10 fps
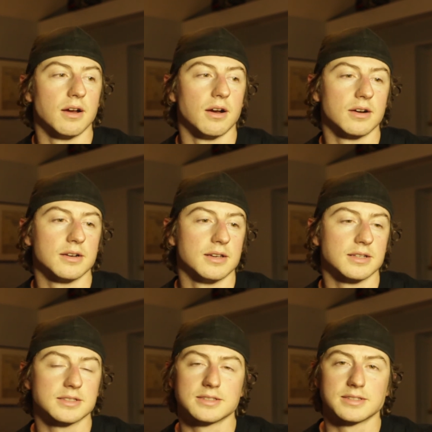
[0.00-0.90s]
aren't
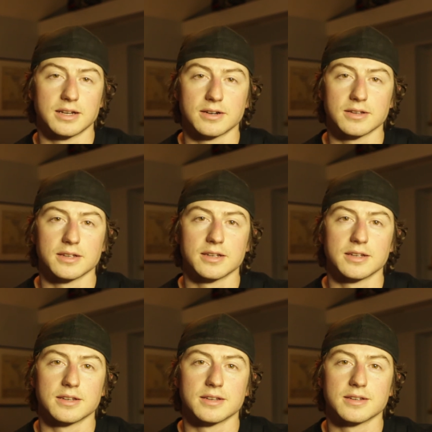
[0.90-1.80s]

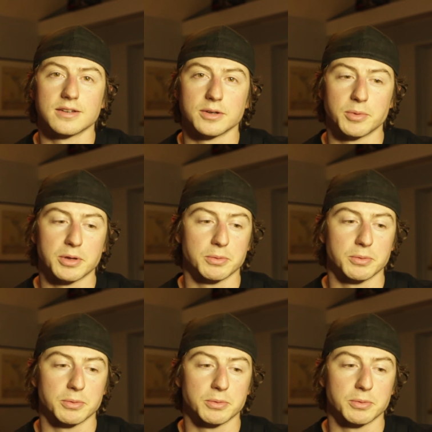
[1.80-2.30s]
necessarily gonna make